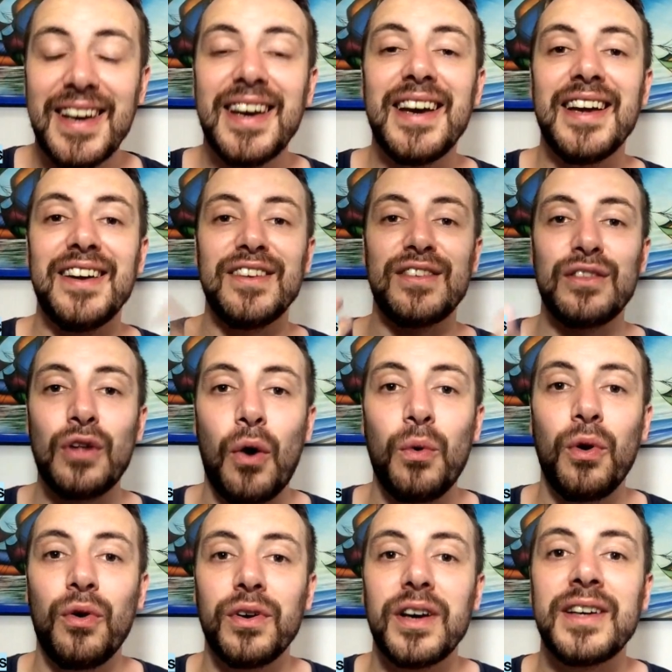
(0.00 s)
It is no
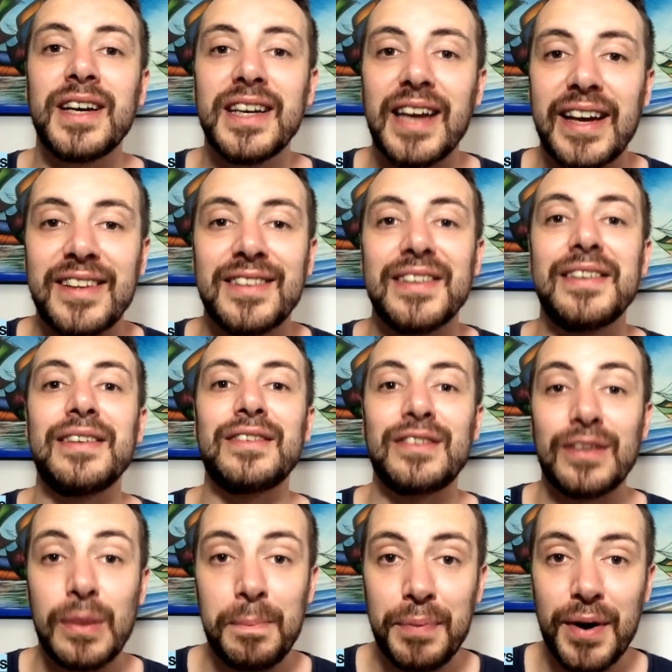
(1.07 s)
longer connected to
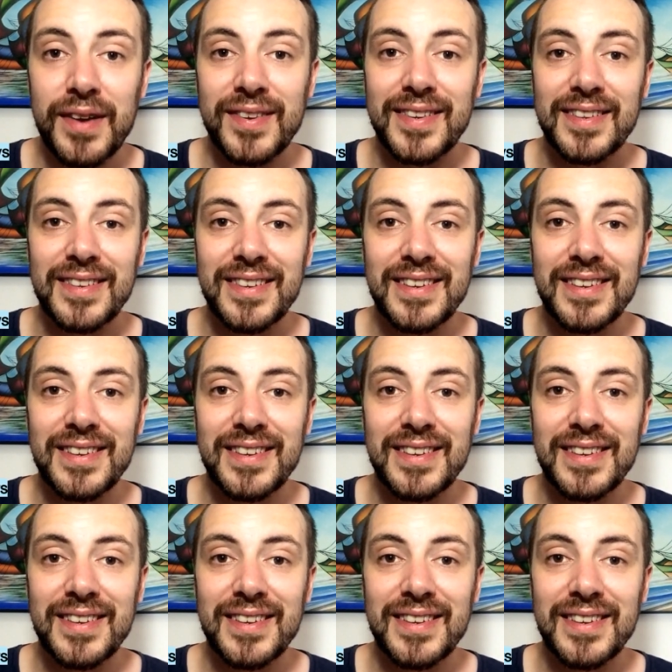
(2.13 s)
the present.